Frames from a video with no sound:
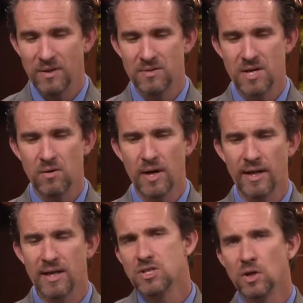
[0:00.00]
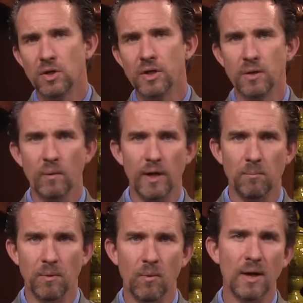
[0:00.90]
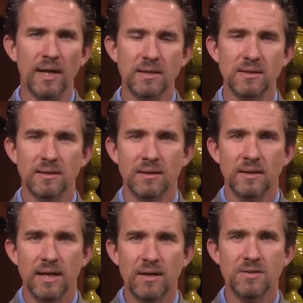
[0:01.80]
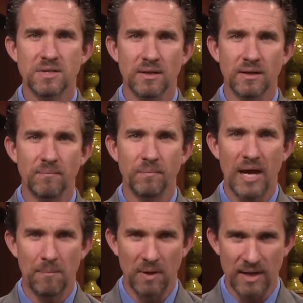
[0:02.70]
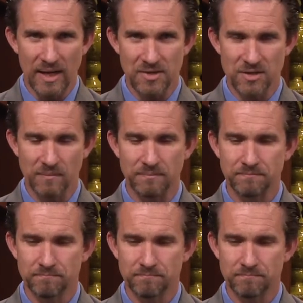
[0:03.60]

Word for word: You say, Okay, that's all good and well, but what? Here's the application.